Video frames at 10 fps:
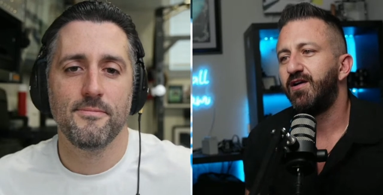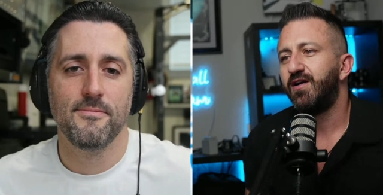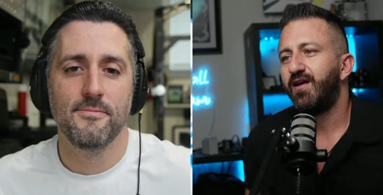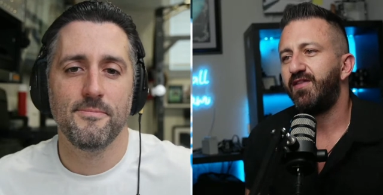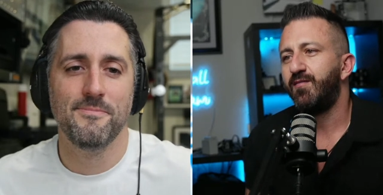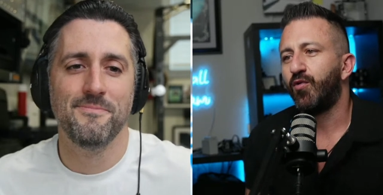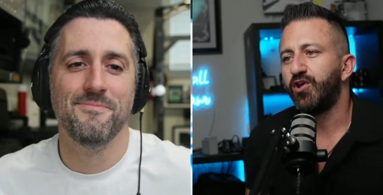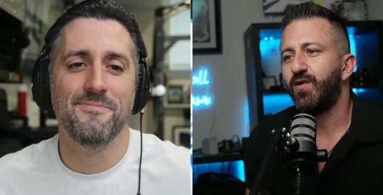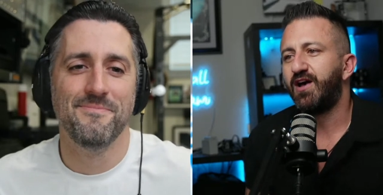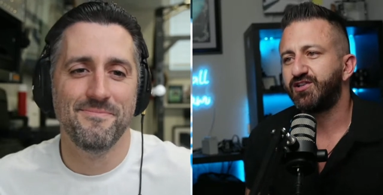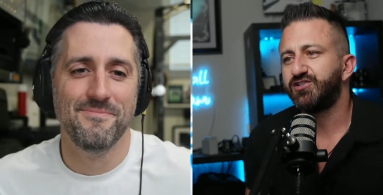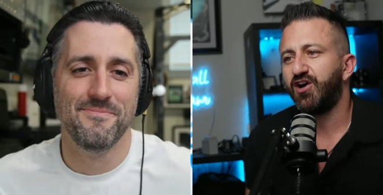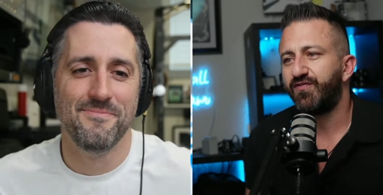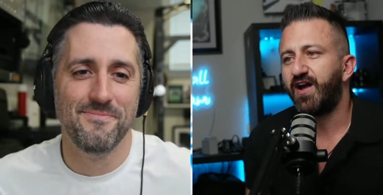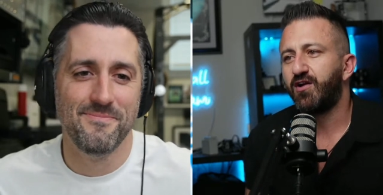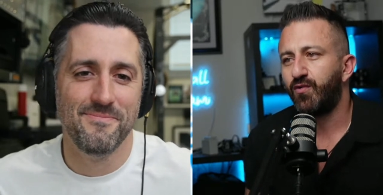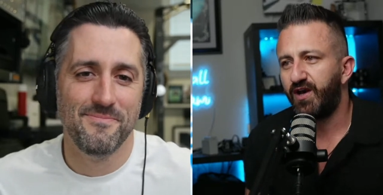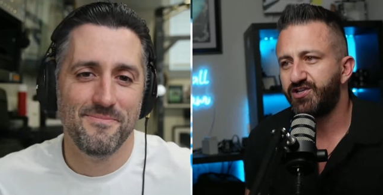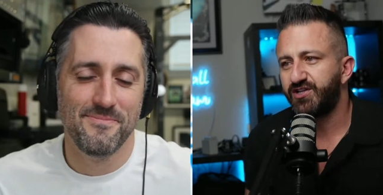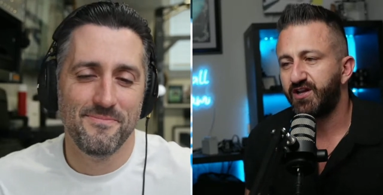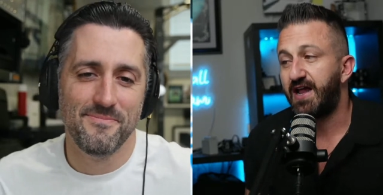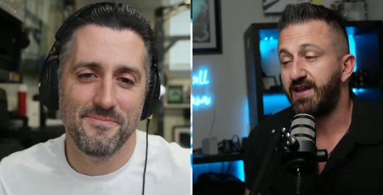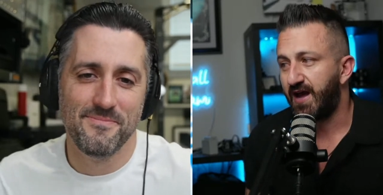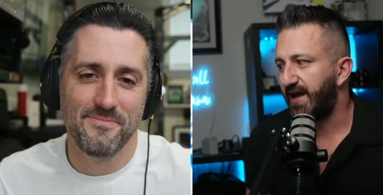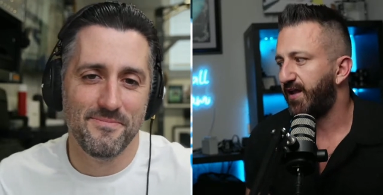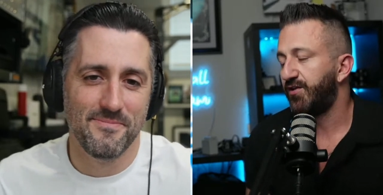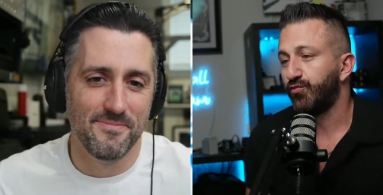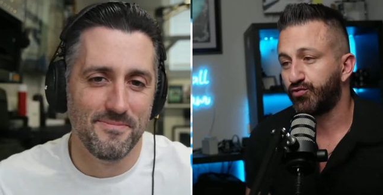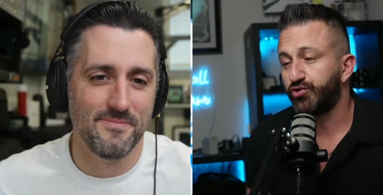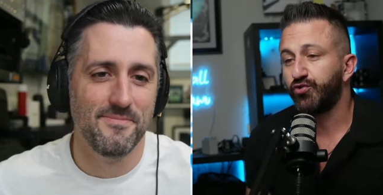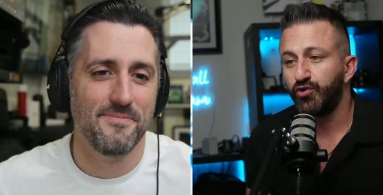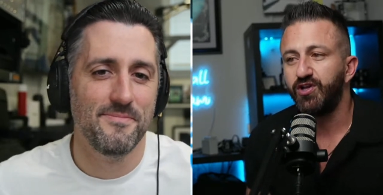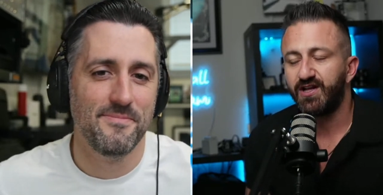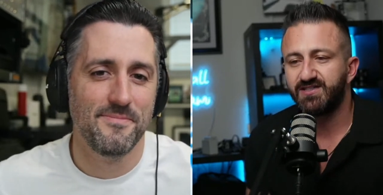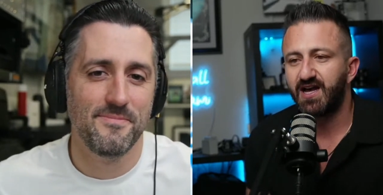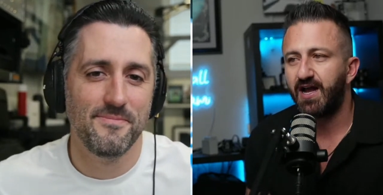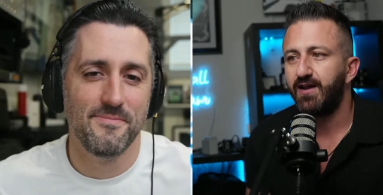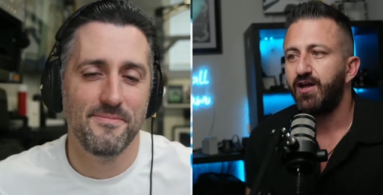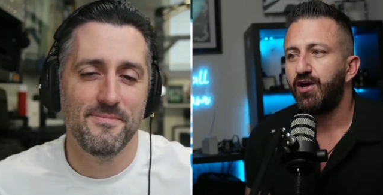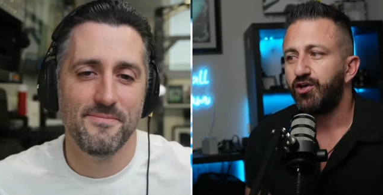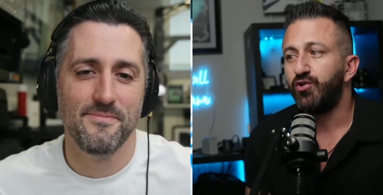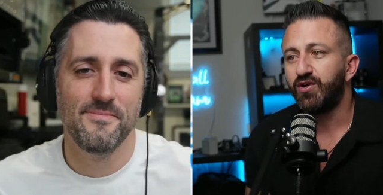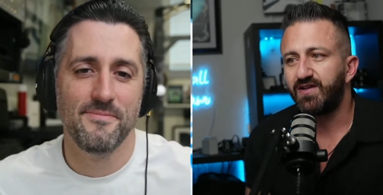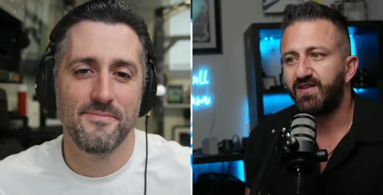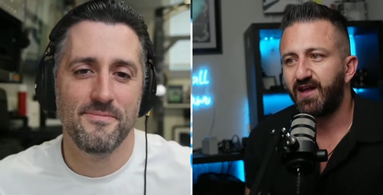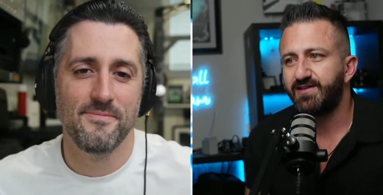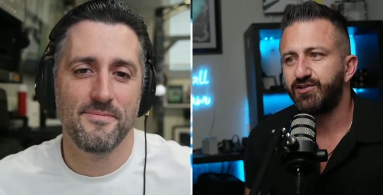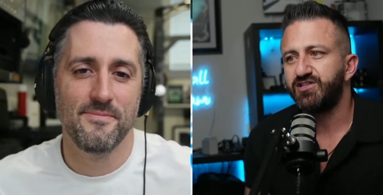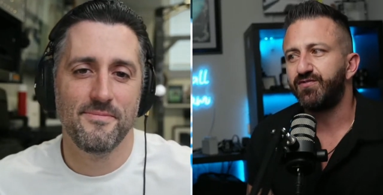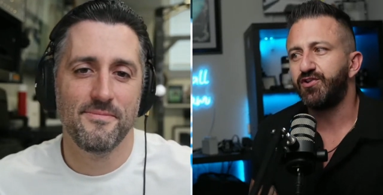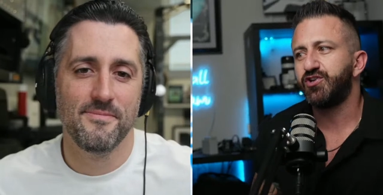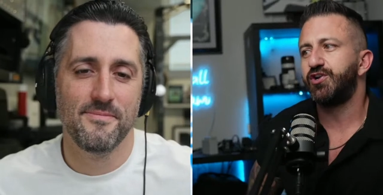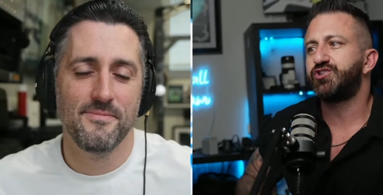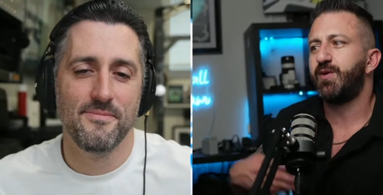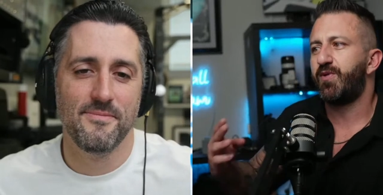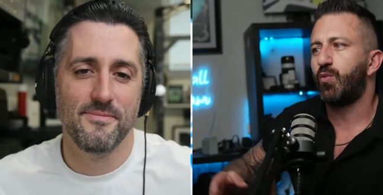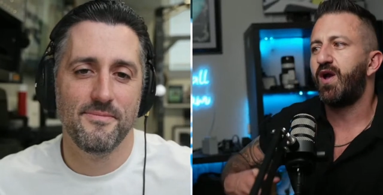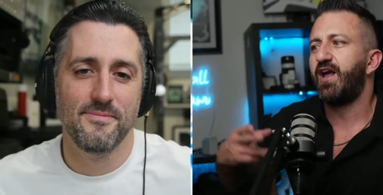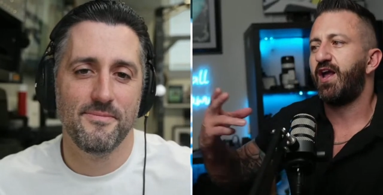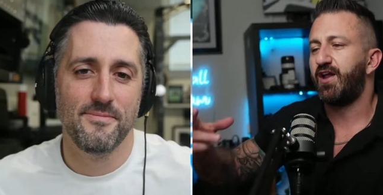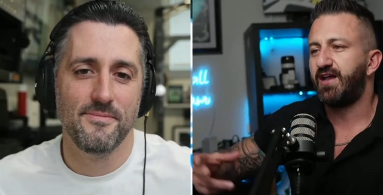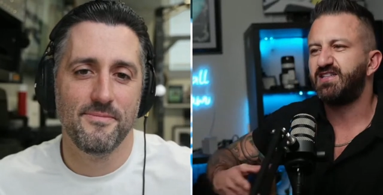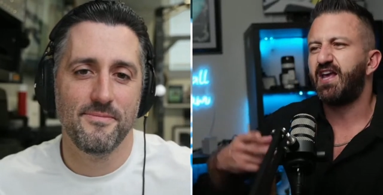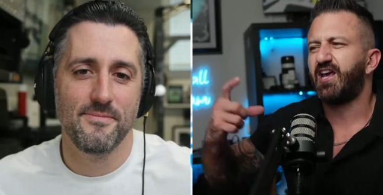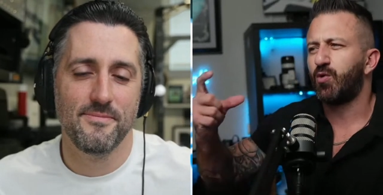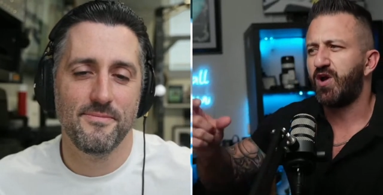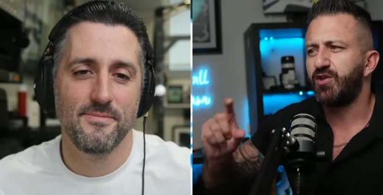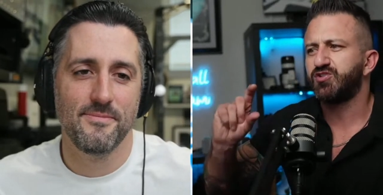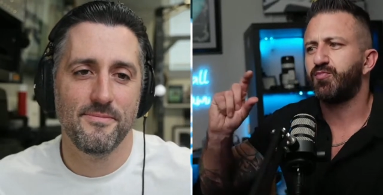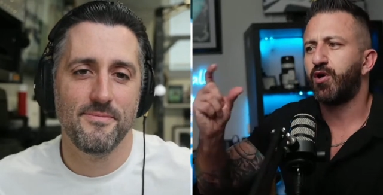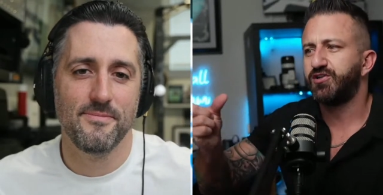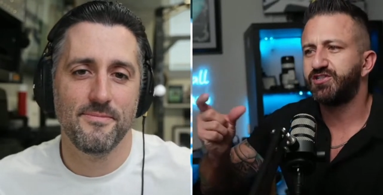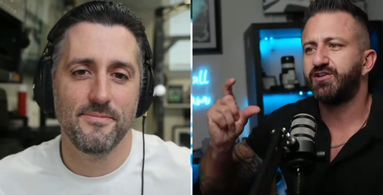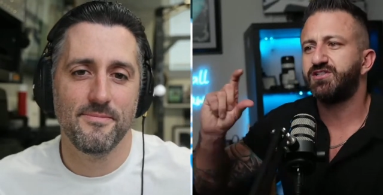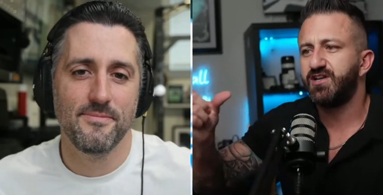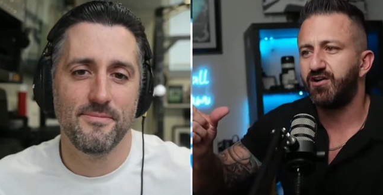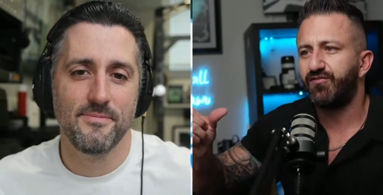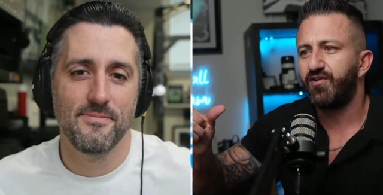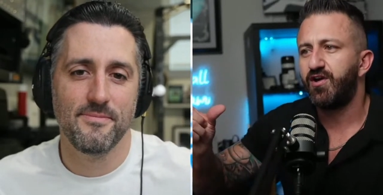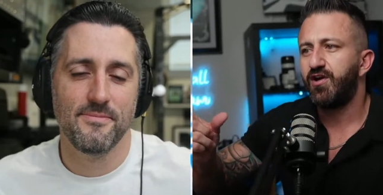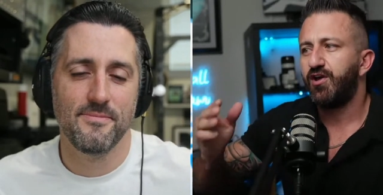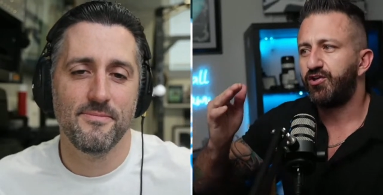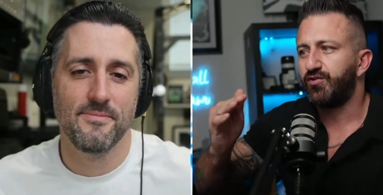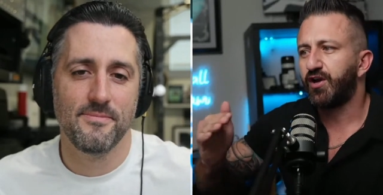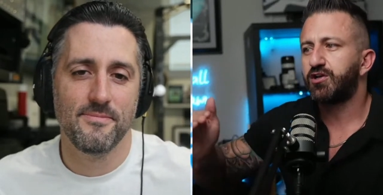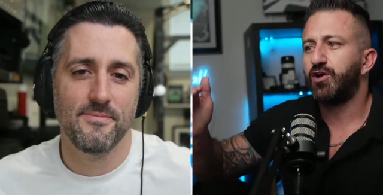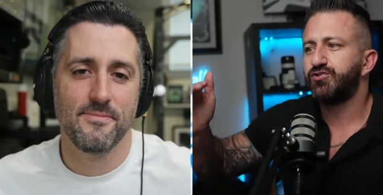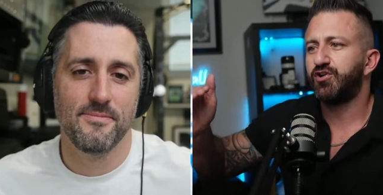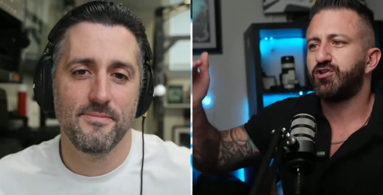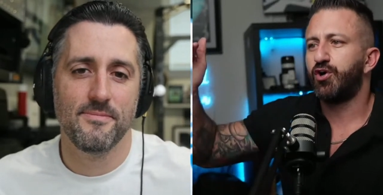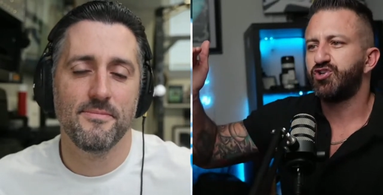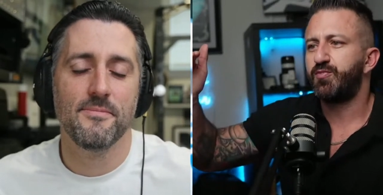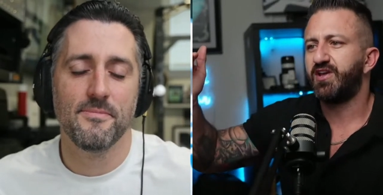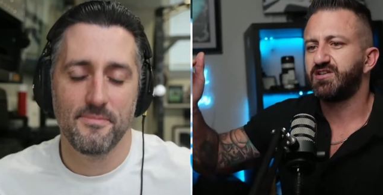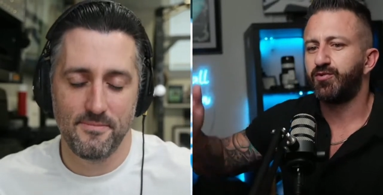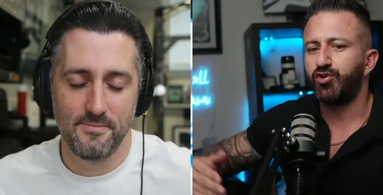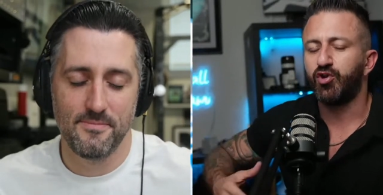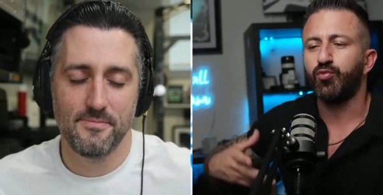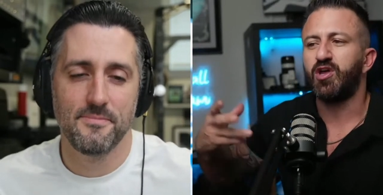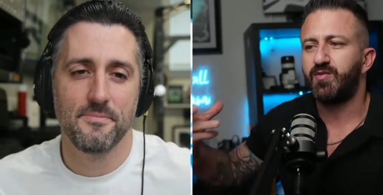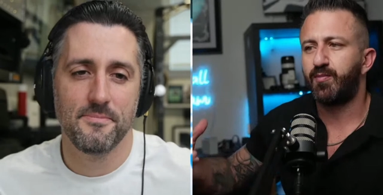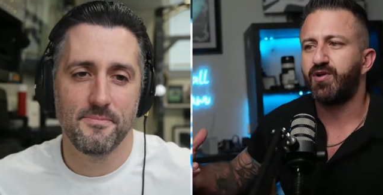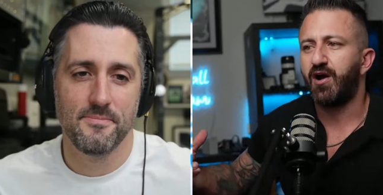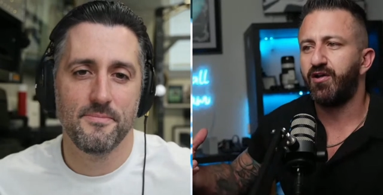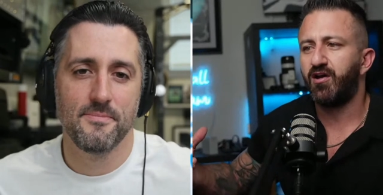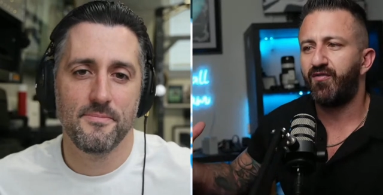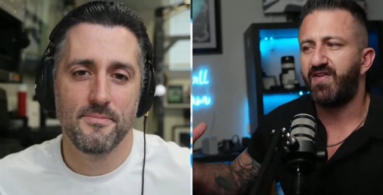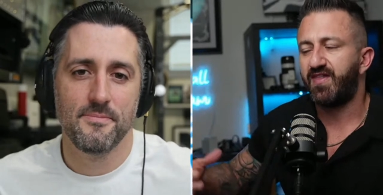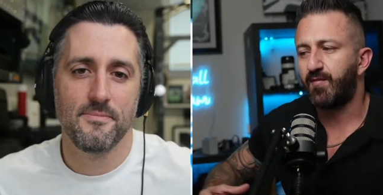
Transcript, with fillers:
Speaker 1: And the more you ask yourself that question at night, truly inside, you'll get the answers. And if you start chipping away at, at taking away those parts of yourself, you get closer and closer to being someone you can really be proud of. And then the